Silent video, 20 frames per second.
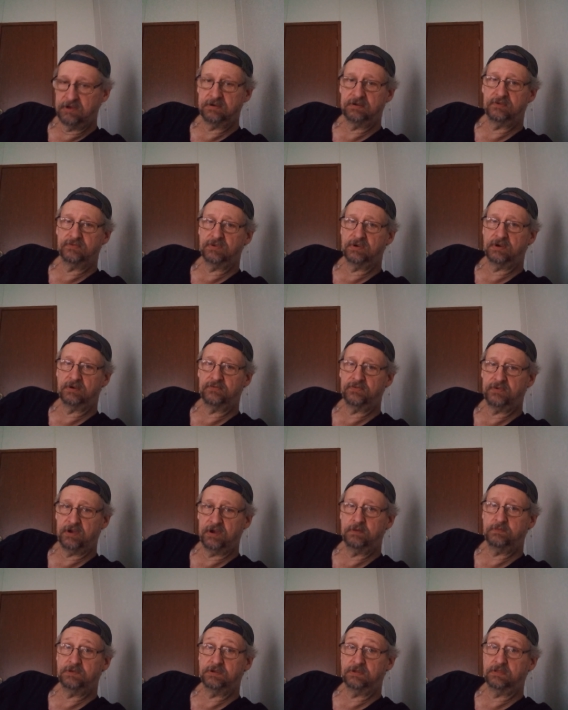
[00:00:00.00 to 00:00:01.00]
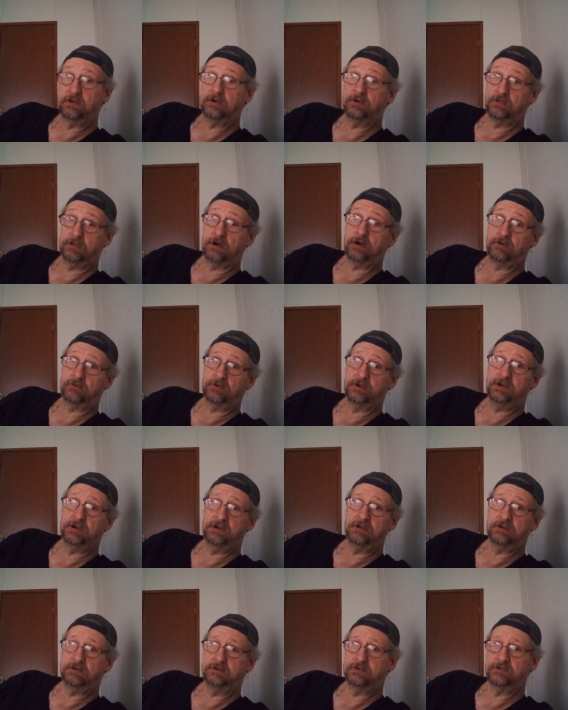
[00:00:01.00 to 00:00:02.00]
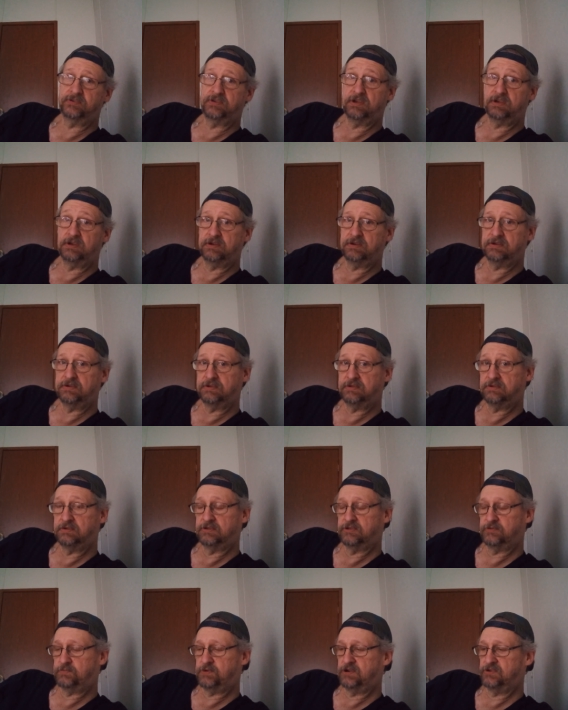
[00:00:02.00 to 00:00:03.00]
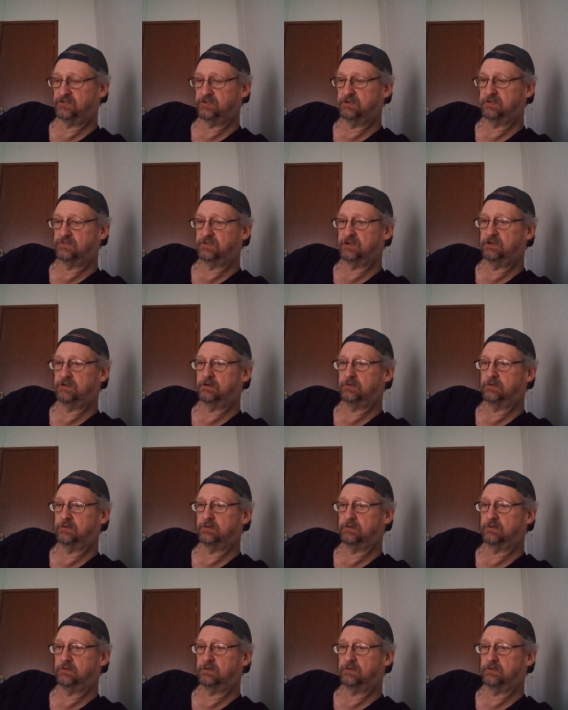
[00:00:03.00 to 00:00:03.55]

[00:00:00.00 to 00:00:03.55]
they'll already understand, especially if they know what's going on.